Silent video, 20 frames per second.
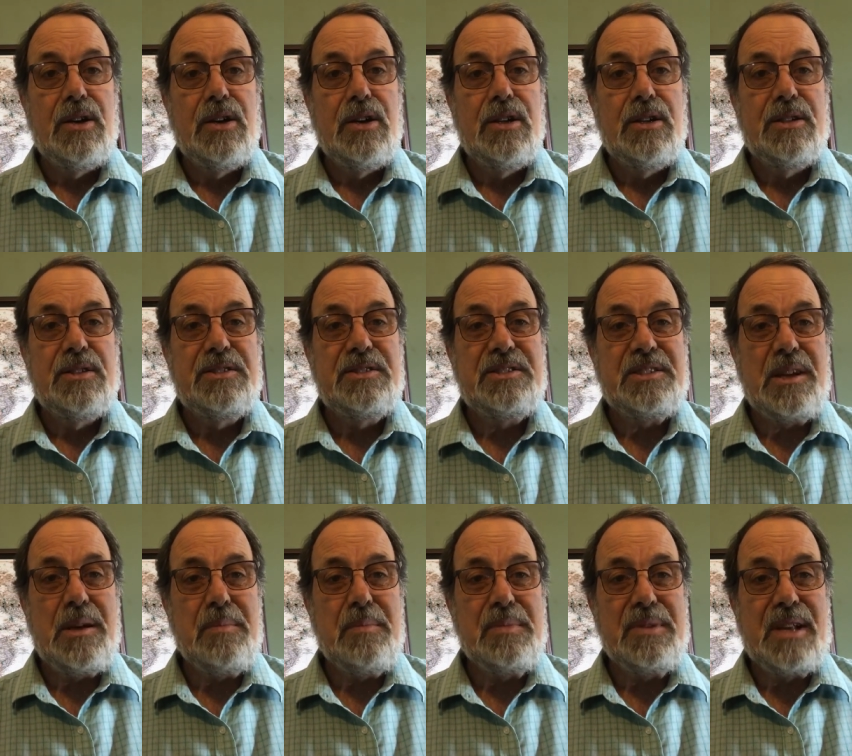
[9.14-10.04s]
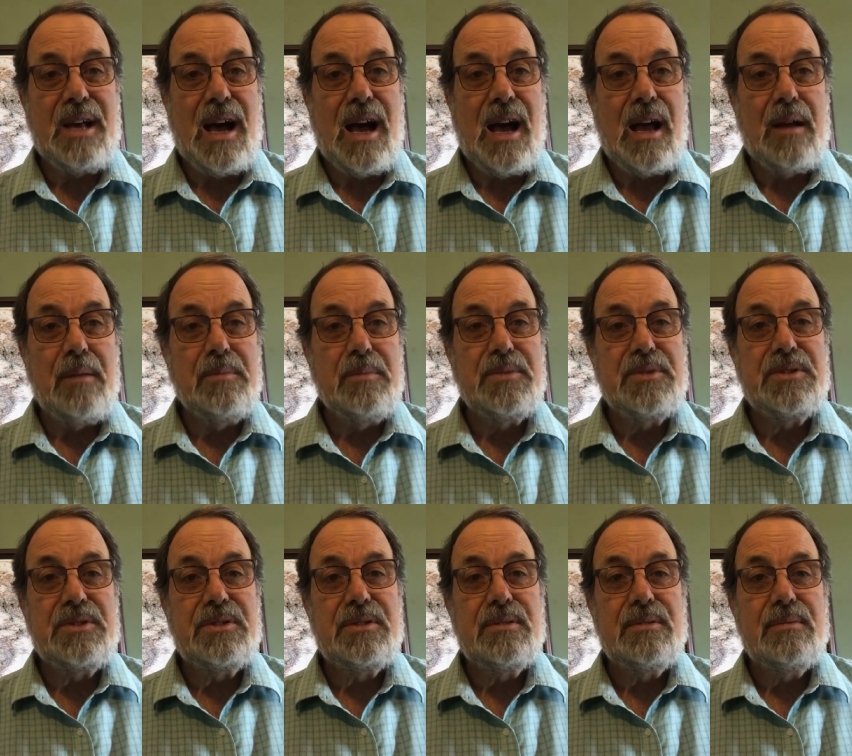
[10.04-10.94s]

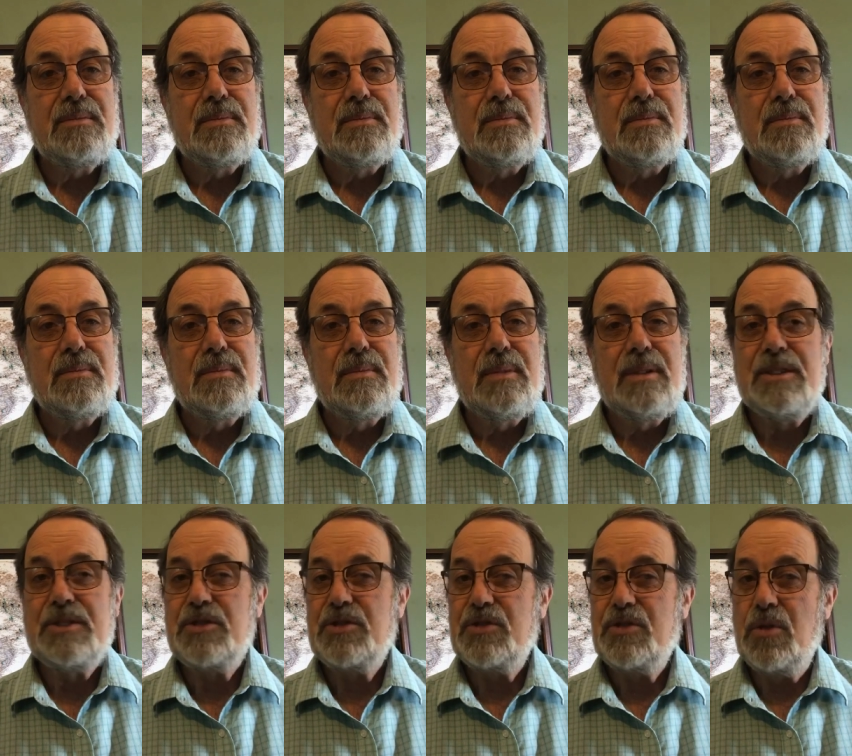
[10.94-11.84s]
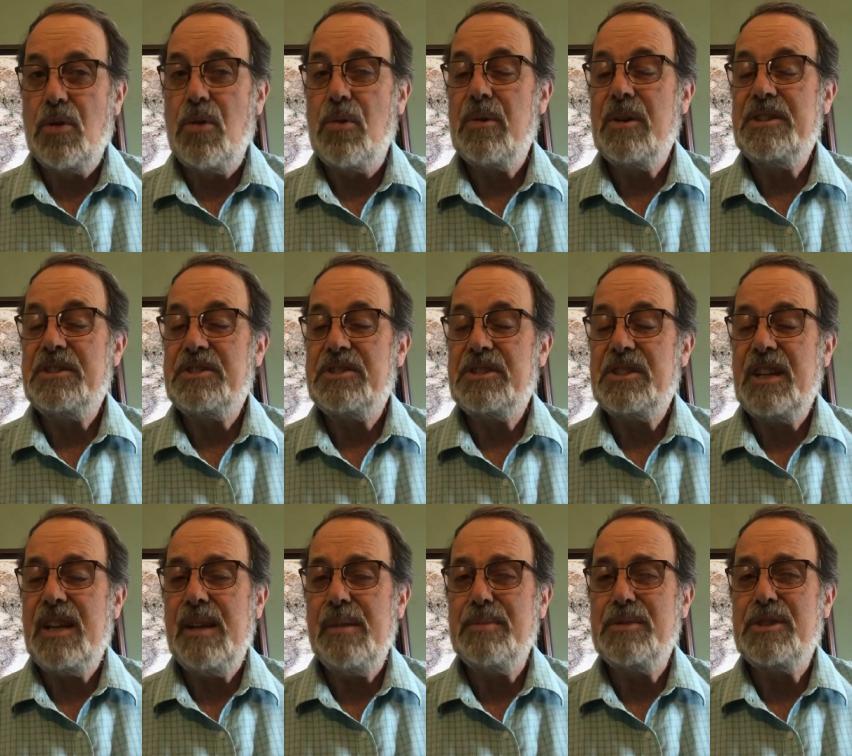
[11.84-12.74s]
Sometimes a story
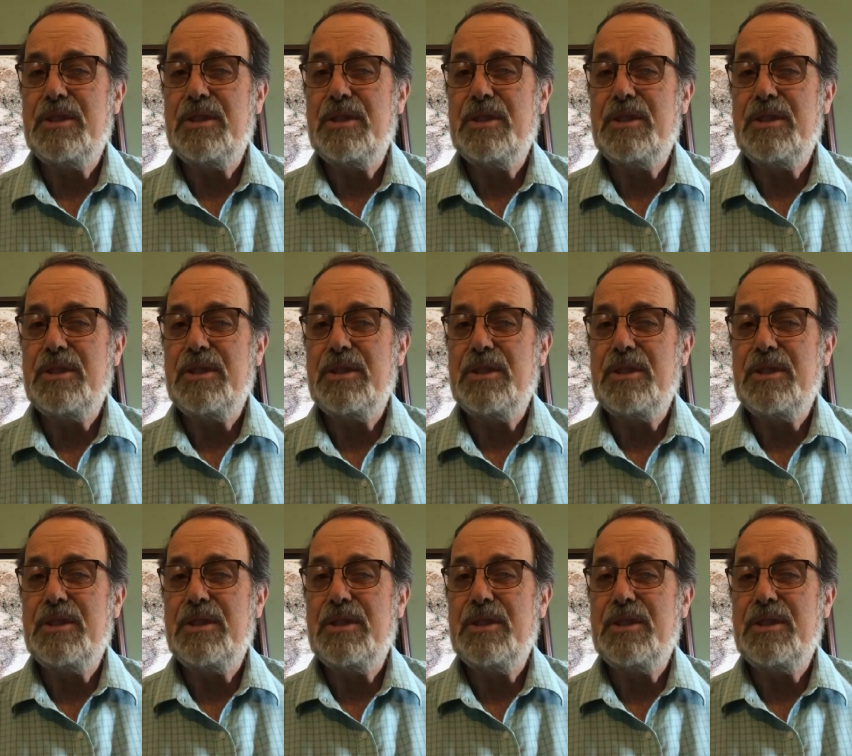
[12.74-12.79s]
seems